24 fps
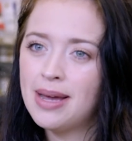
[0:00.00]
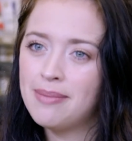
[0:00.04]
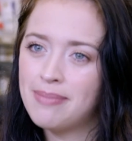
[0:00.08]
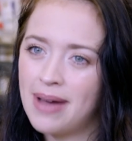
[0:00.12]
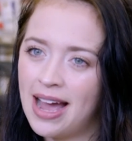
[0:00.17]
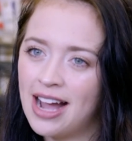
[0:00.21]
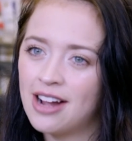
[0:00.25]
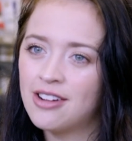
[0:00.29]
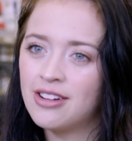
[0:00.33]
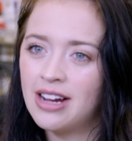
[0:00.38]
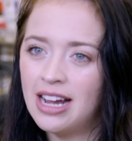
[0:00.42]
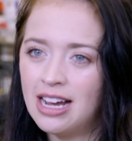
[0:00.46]
my
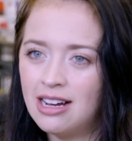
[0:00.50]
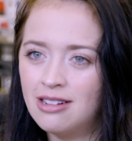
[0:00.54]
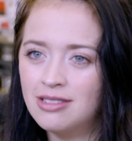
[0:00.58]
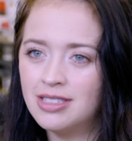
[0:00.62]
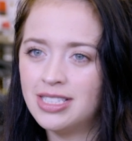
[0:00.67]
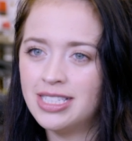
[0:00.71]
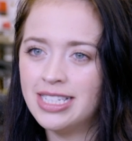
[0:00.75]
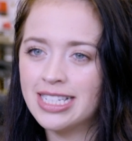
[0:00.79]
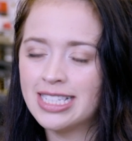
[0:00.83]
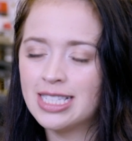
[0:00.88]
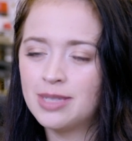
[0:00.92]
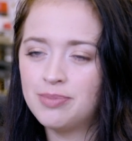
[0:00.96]

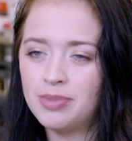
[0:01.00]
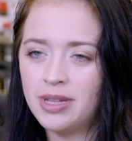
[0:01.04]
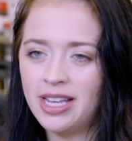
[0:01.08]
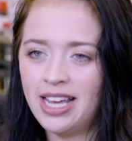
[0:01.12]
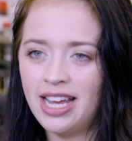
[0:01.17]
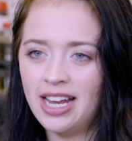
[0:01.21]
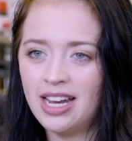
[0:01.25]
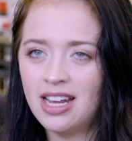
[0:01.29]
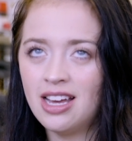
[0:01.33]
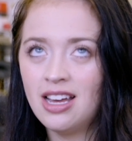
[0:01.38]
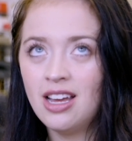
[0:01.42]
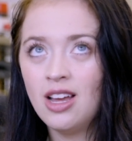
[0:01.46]
background and
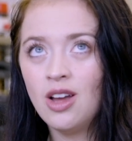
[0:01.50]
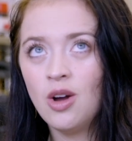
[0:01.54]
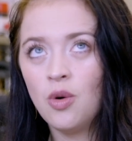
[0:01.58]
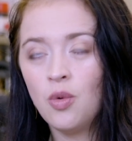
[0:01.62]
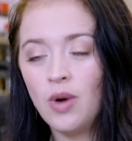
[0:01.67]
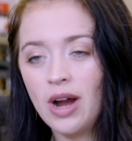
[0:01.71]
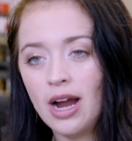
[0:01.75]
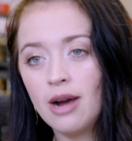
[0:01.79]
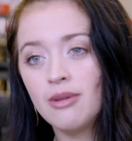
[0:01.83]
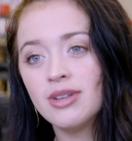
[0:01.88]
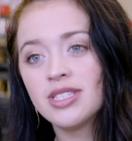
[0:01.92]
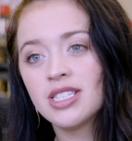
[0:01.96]
explain
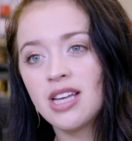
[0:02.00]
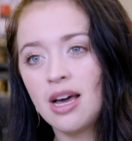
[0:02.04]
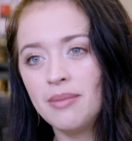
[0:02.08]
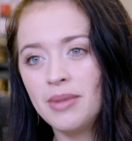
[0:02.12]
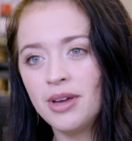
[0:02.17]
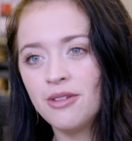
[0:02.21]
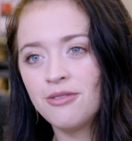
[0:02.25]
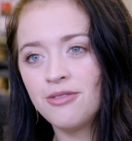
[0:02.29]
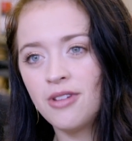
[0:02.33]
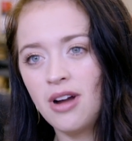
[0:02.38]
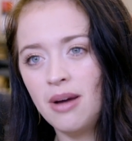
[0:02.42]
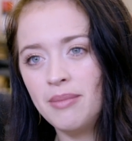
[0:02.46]
where I was
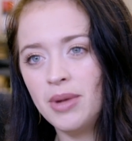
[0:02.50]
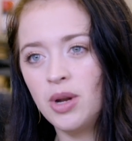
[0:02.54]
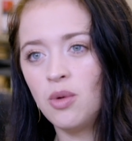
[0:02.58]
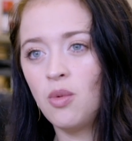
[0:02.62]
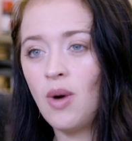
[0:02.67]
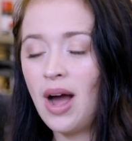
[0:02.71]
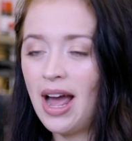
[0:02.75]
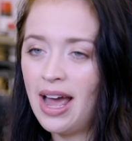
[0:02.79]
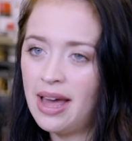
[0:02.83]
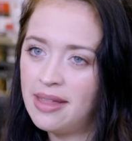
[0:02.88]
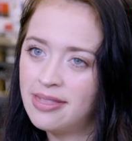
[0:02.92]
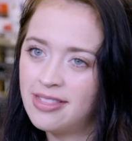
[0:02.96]
coming from and
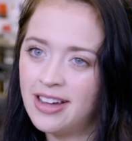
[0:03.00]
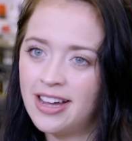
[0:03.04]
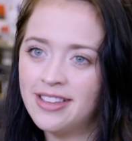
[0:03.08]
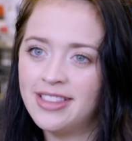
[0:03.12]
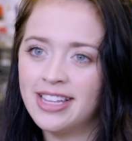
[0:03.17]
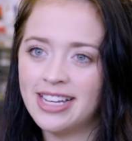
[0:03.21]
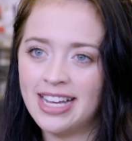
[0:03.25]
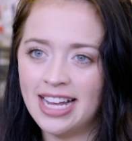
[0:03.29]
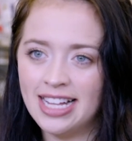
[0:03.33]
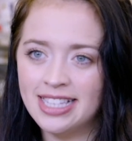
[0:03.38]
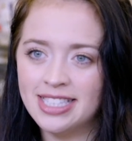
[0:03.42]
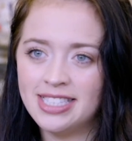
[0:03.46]
why I thought
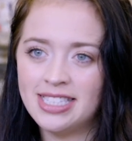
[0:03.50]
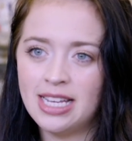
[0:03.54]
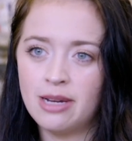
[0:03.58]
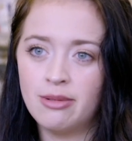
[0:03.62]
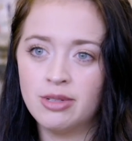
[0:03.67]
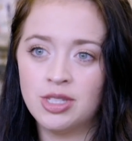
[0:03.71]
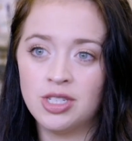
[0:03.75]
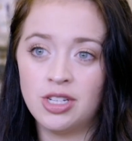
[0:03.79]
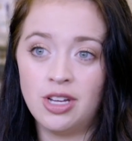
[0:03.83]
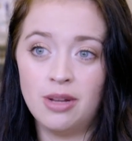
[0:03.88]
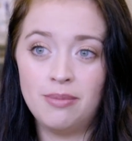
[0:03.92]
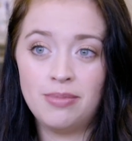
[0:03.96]
that Kent State
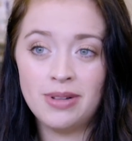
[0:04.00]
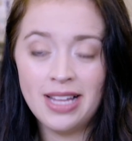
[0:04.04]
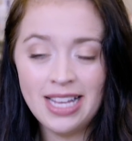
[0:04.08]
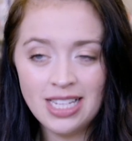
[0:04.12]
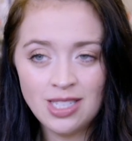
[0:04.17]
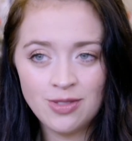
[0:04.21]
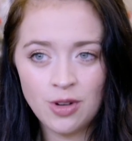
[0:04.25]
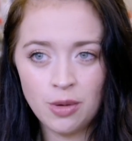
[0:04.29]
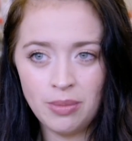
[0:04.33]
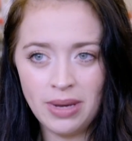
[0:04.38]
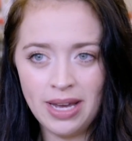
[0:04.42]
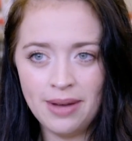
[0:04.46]
was a good place for